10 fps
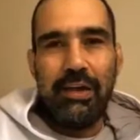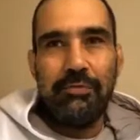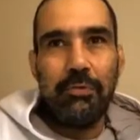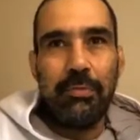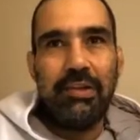
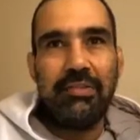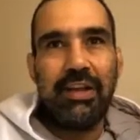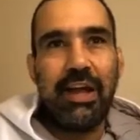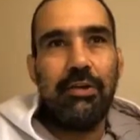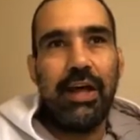my
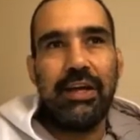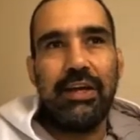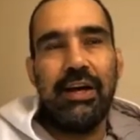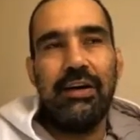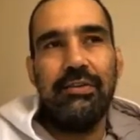style,
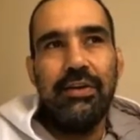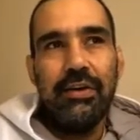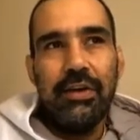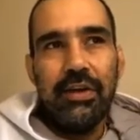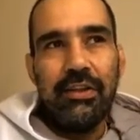like
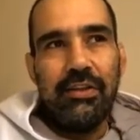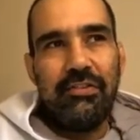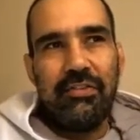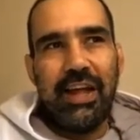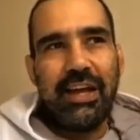
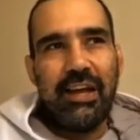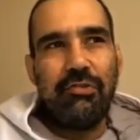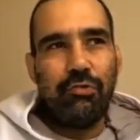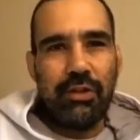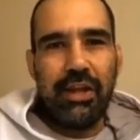this is like
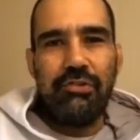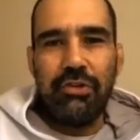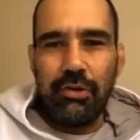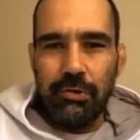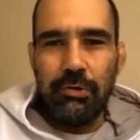a
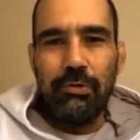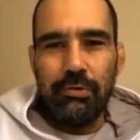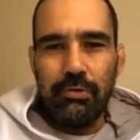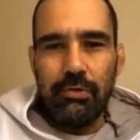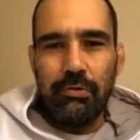
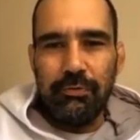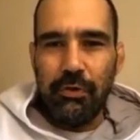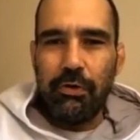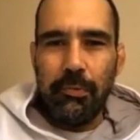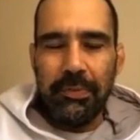strategical
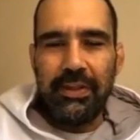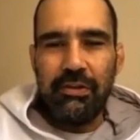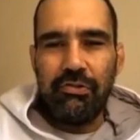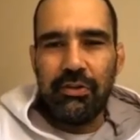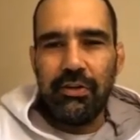for a
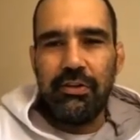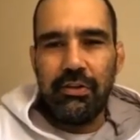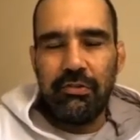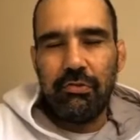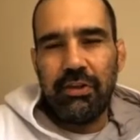
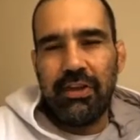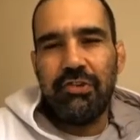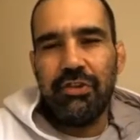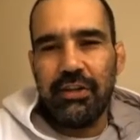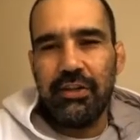competition.
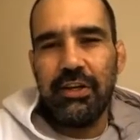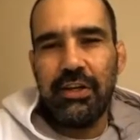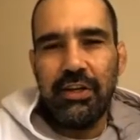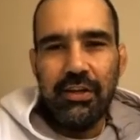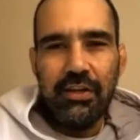
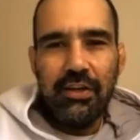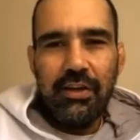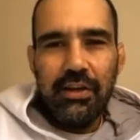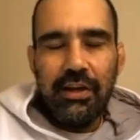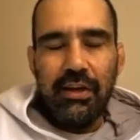Strategically,
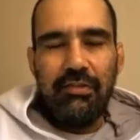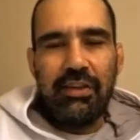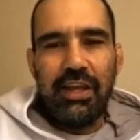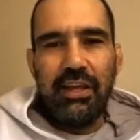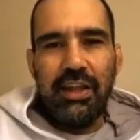
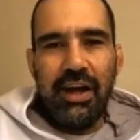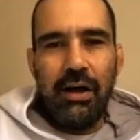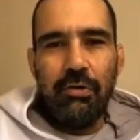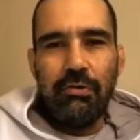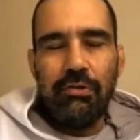is a
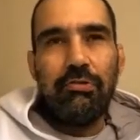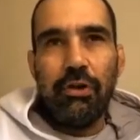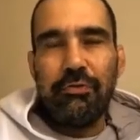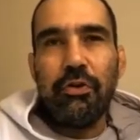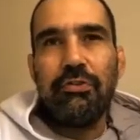takedown.
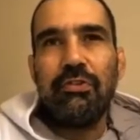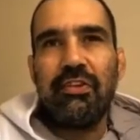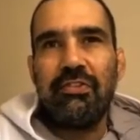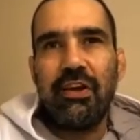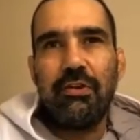Of course,
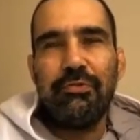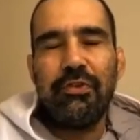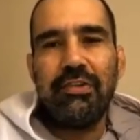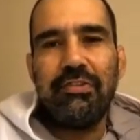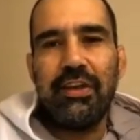is a
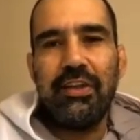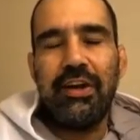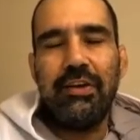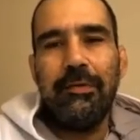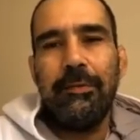sacrifice
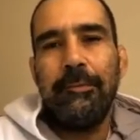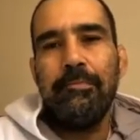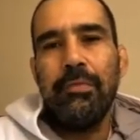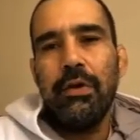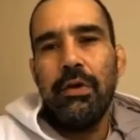takedown,
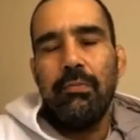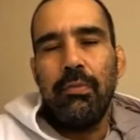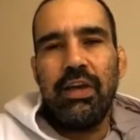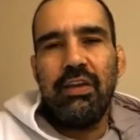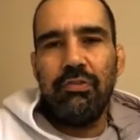
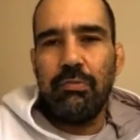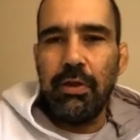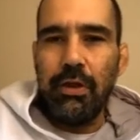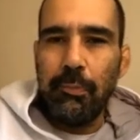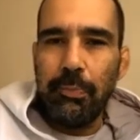but gives
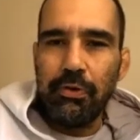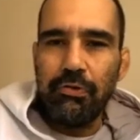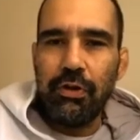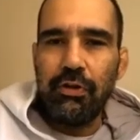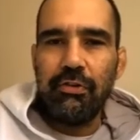me the
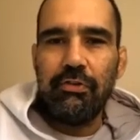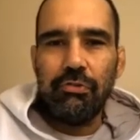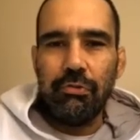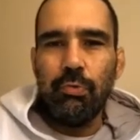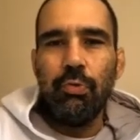opportunity
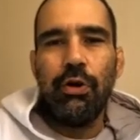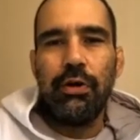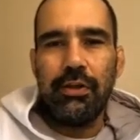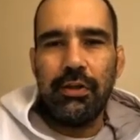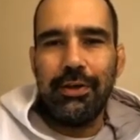to
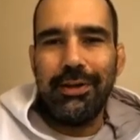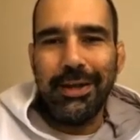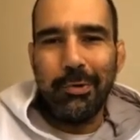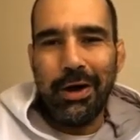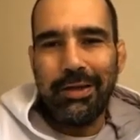work the
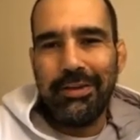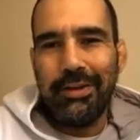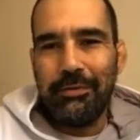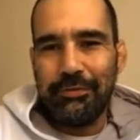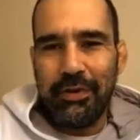
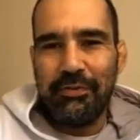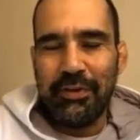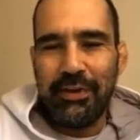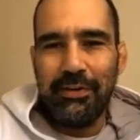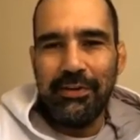newaza if I
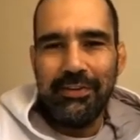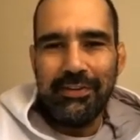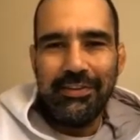fail.